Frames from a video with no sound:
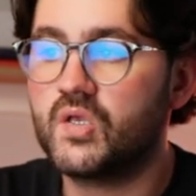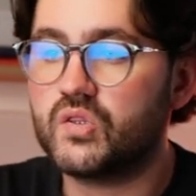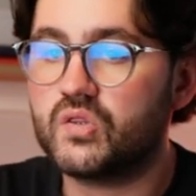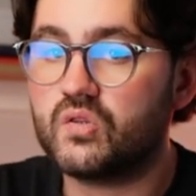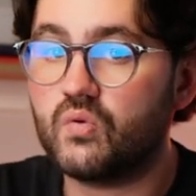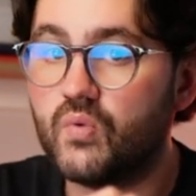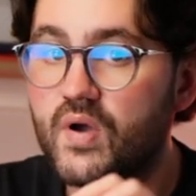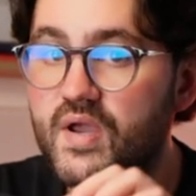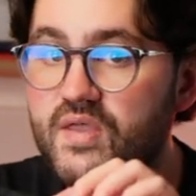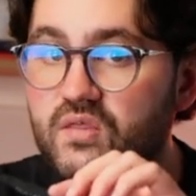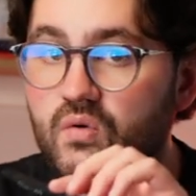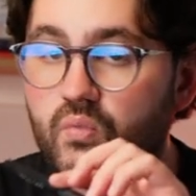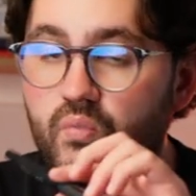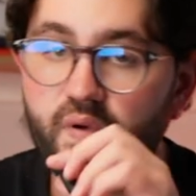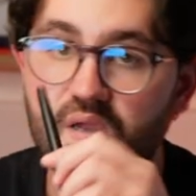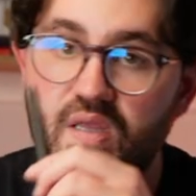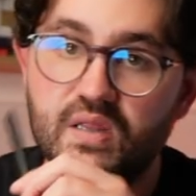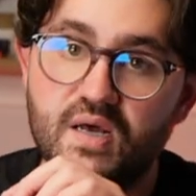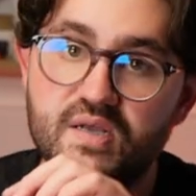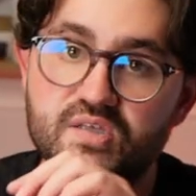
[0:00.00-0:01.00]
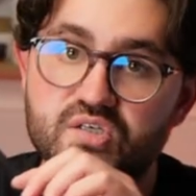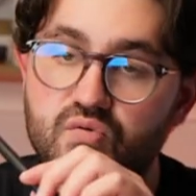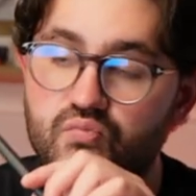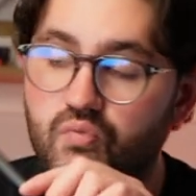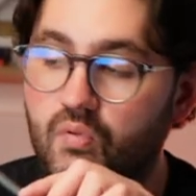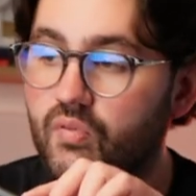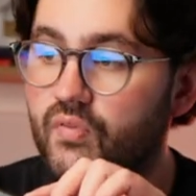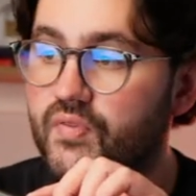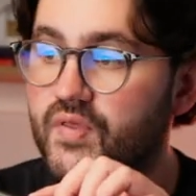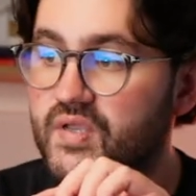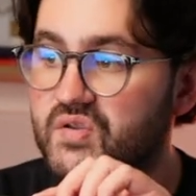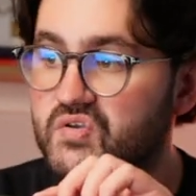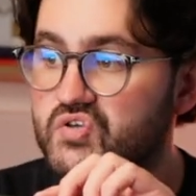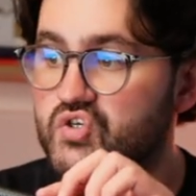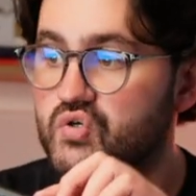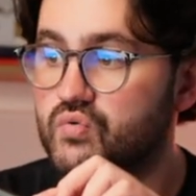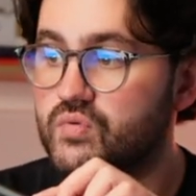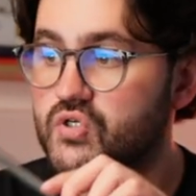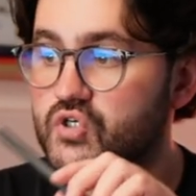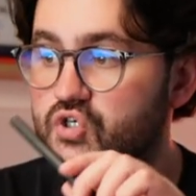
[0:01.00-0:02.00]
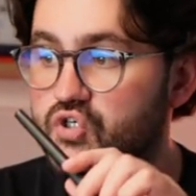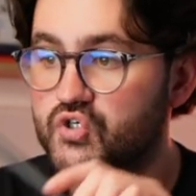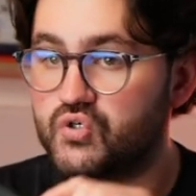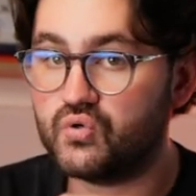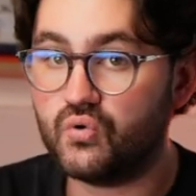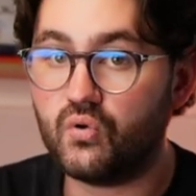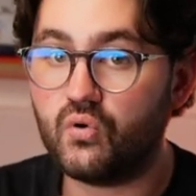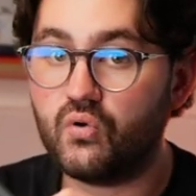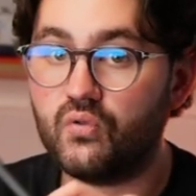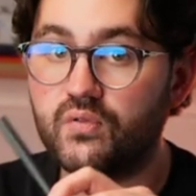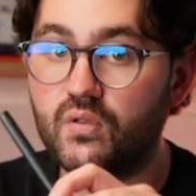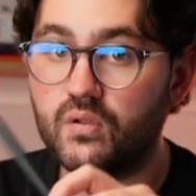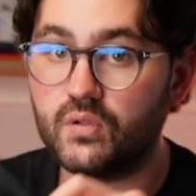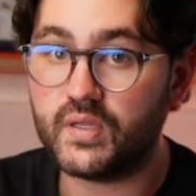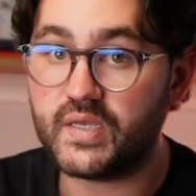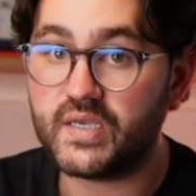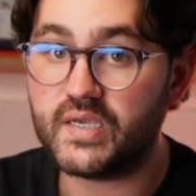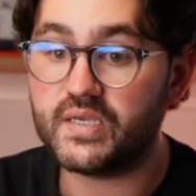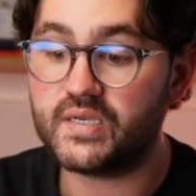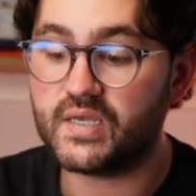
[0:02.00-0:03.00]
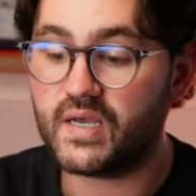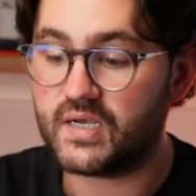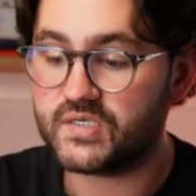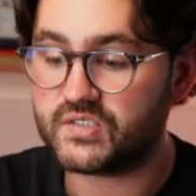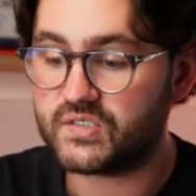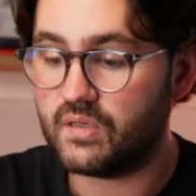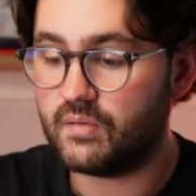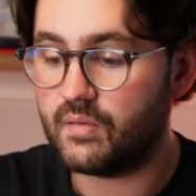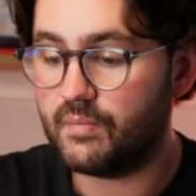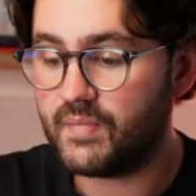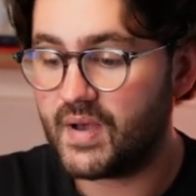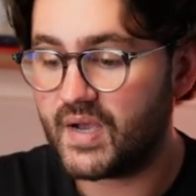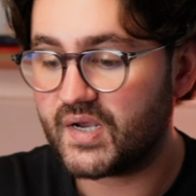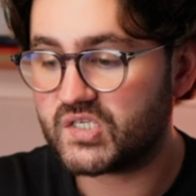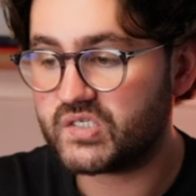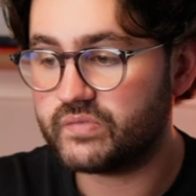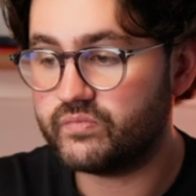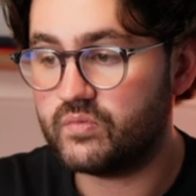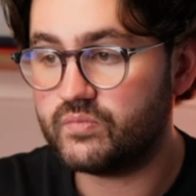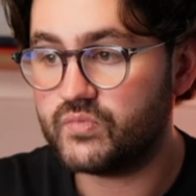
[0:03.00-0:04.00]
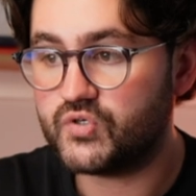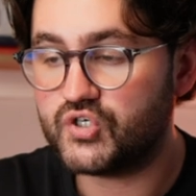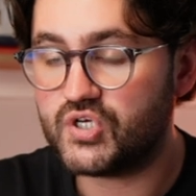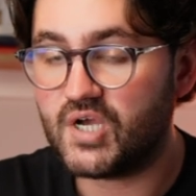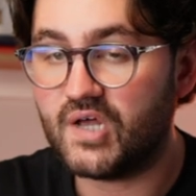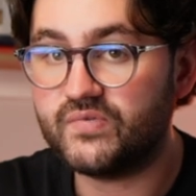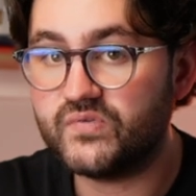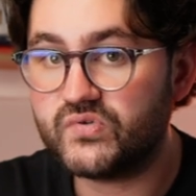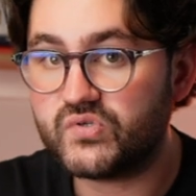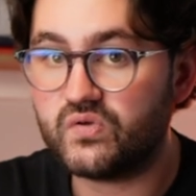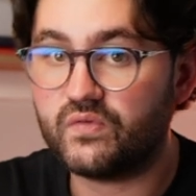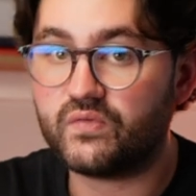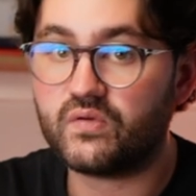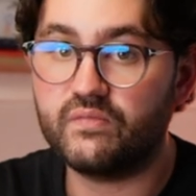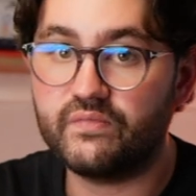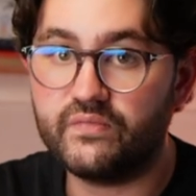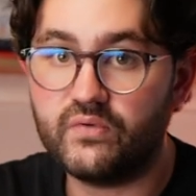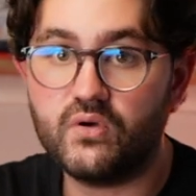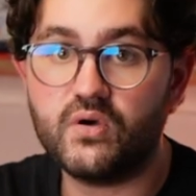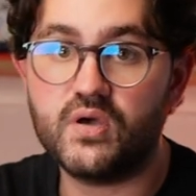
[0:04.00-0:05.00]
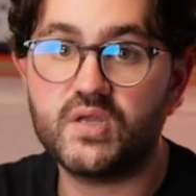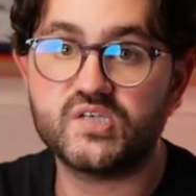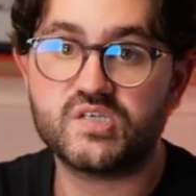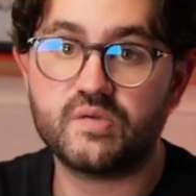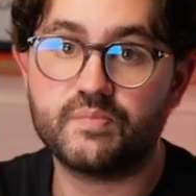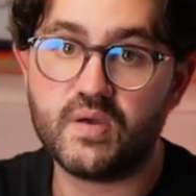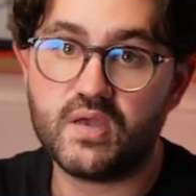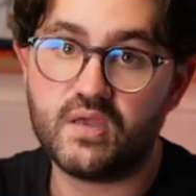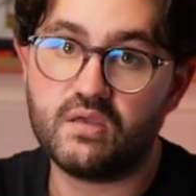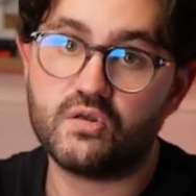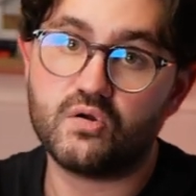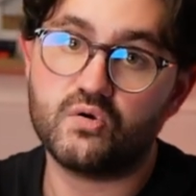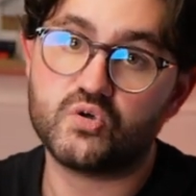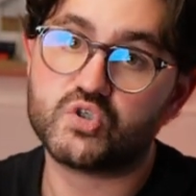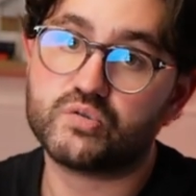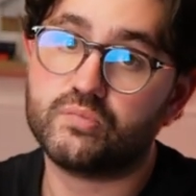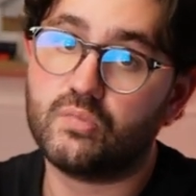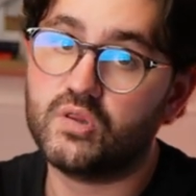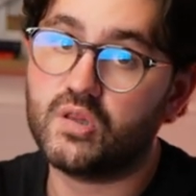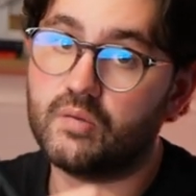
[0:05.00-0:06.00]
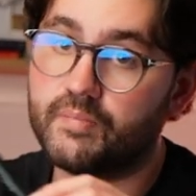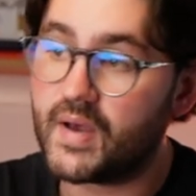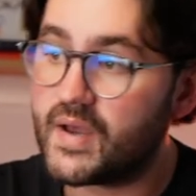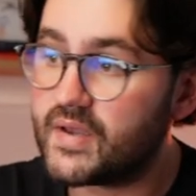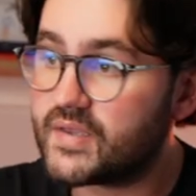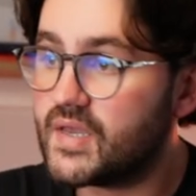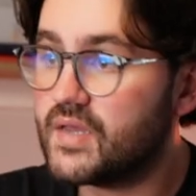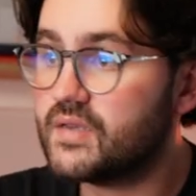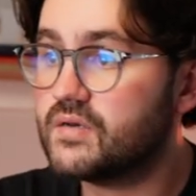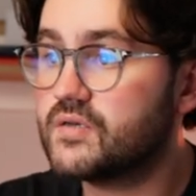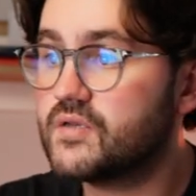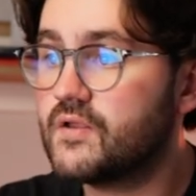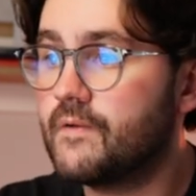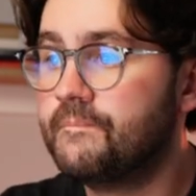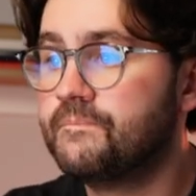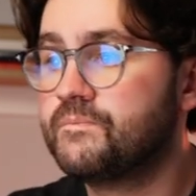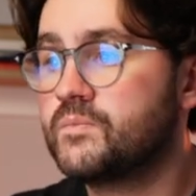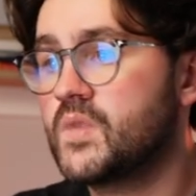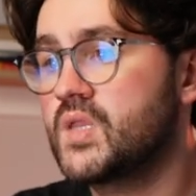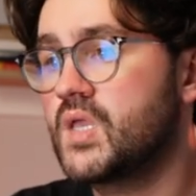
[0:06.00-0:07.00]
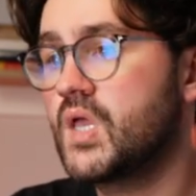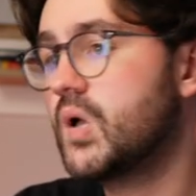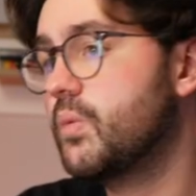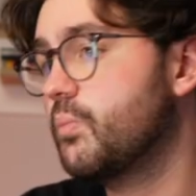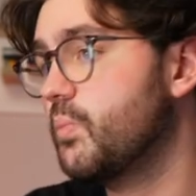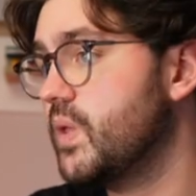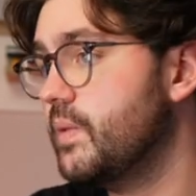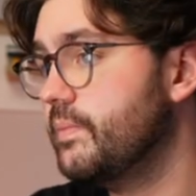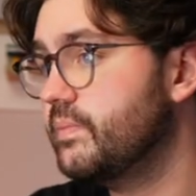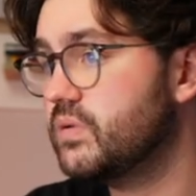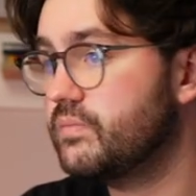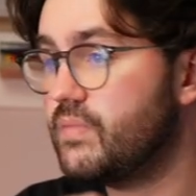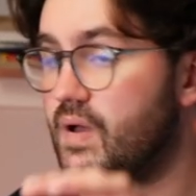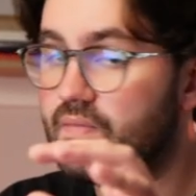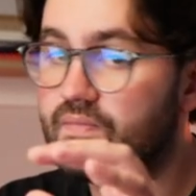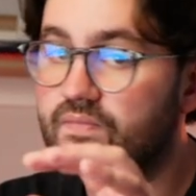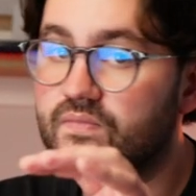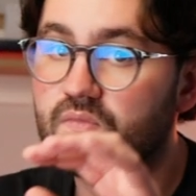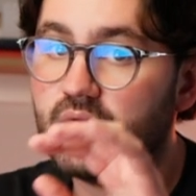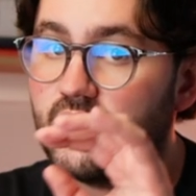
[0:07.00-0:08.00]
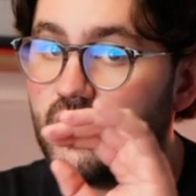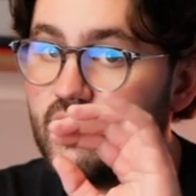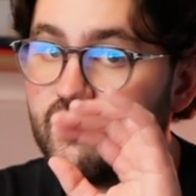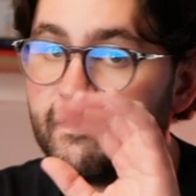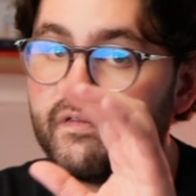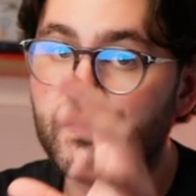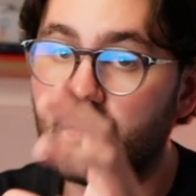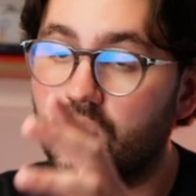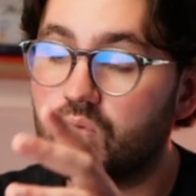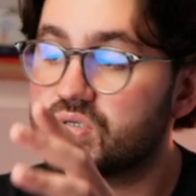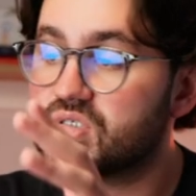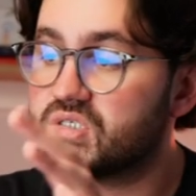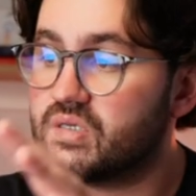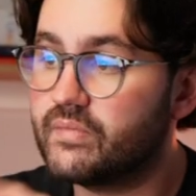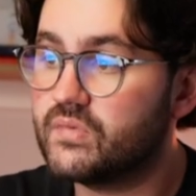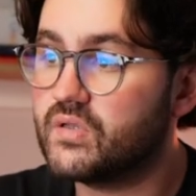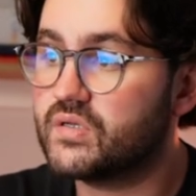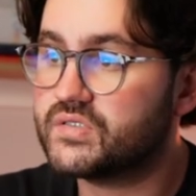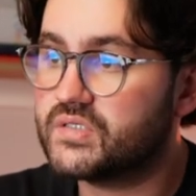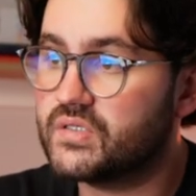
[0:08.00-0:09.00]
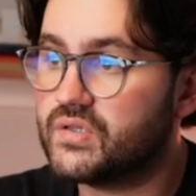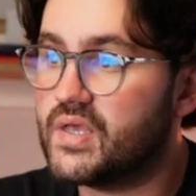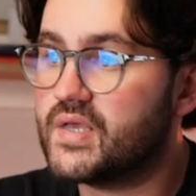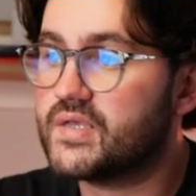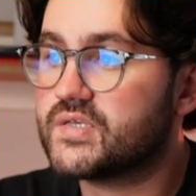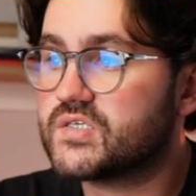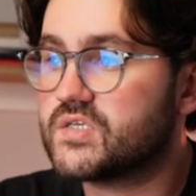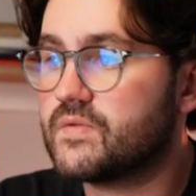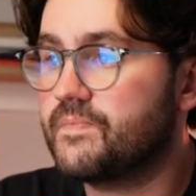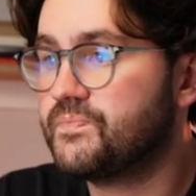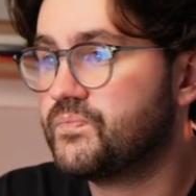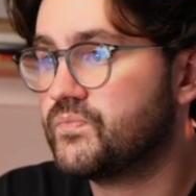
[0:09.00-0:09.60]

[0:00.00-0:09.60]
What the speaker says: The way that we like to run things to ensure the lead has a maximum chance of converting as a paying customer on the back end, we implement a flow similar to this.